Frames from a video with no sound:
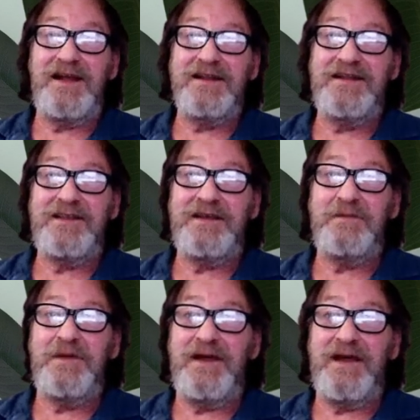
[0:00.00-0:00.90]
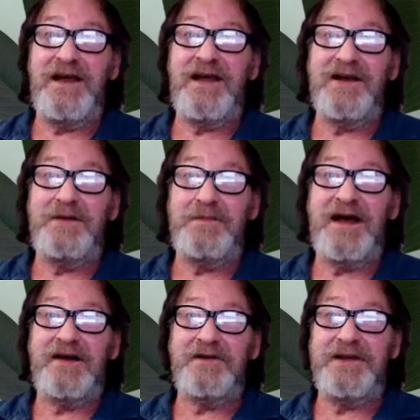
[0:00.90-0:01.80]
a lithium-ion
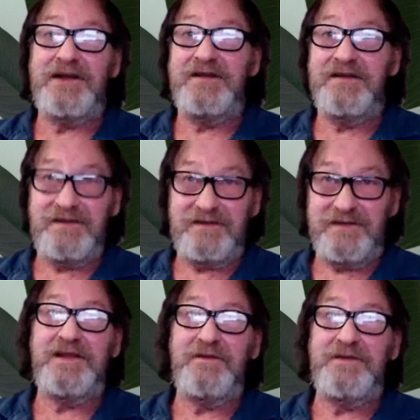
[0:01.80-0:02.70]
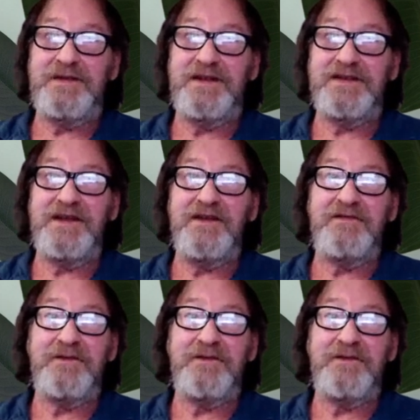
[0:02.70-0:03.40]
battery that was in a cell